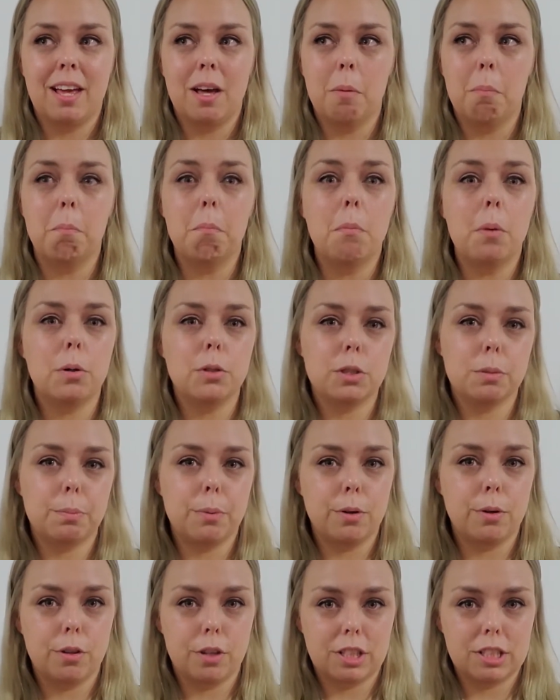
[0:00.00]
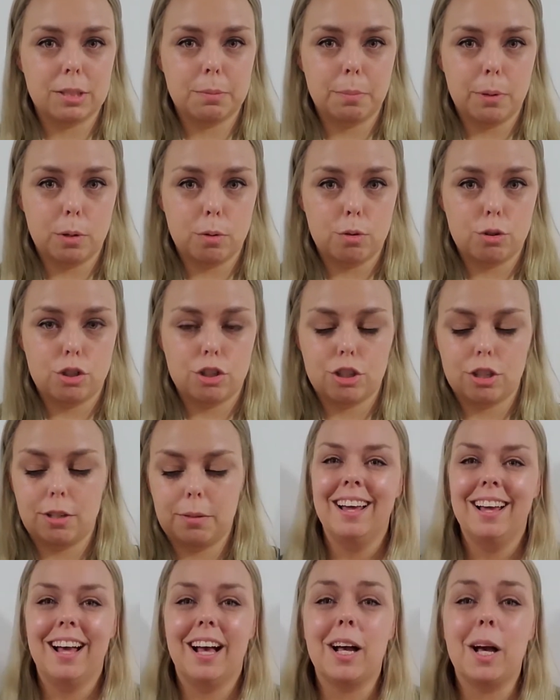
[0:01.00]
multiple
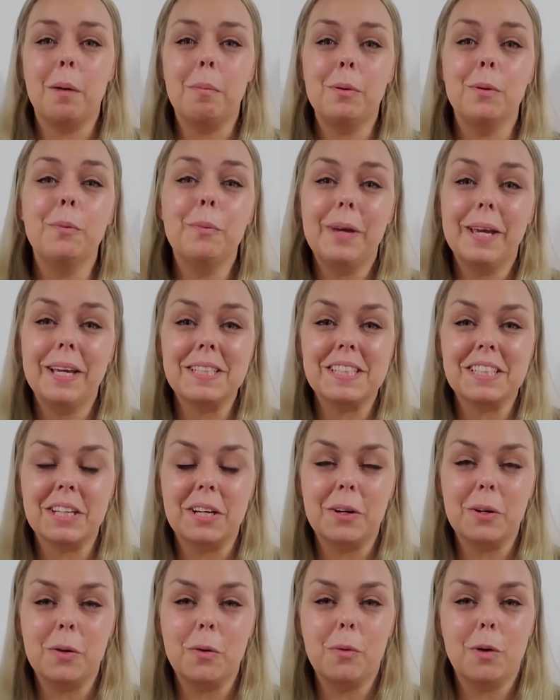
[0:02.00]
exposure. A couple of weeks ago,